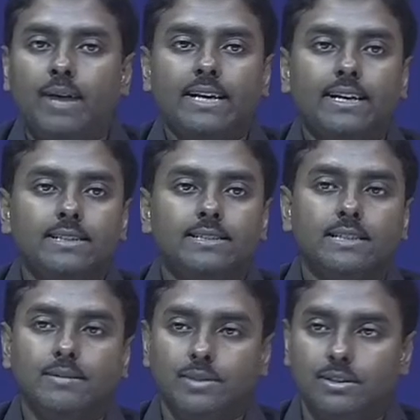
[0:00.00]
binary
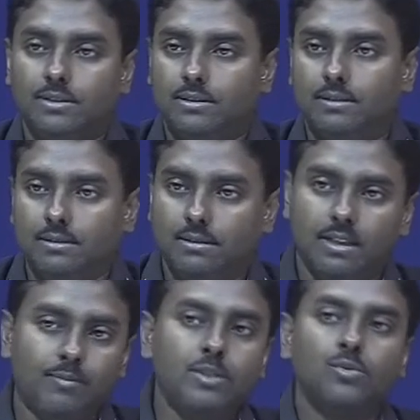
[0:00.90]
streams,
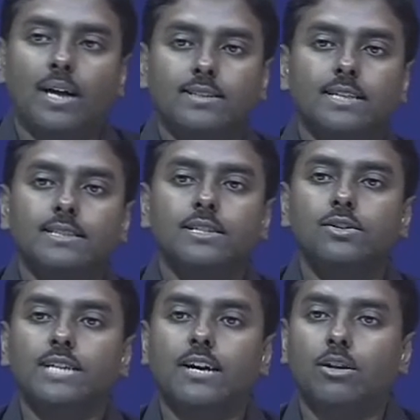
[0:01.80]
that means 1s and
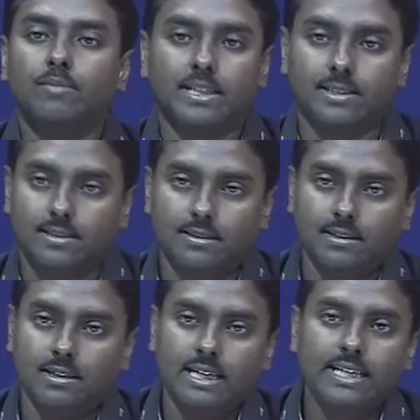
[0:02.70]
0s are all mixed,
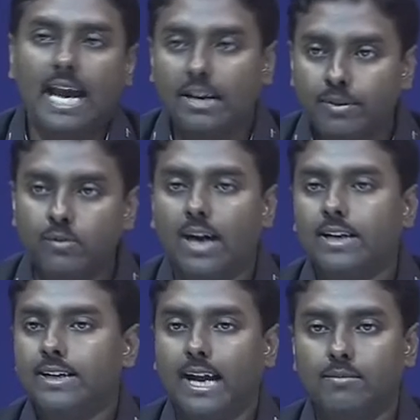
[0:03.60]
it can be 1,
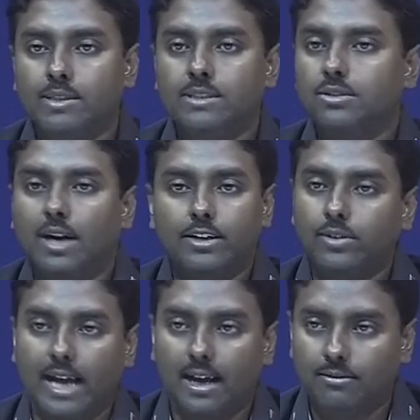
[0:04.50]
it can be 0, I do
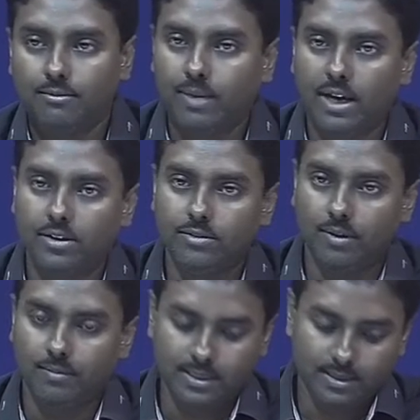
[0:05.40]
not have prior
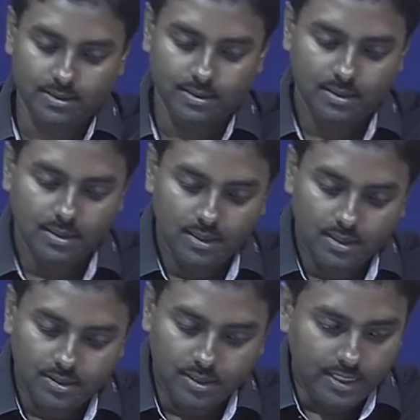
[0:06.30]
information.
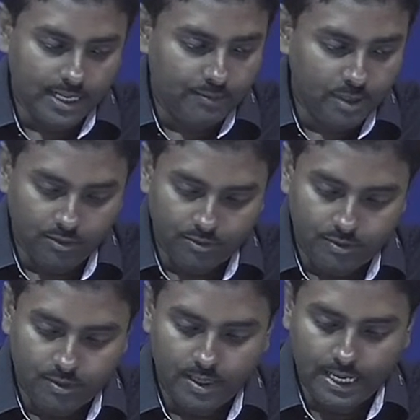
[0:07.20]
So, it can be of
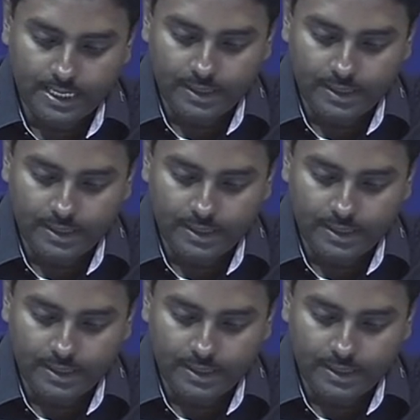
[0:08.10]
any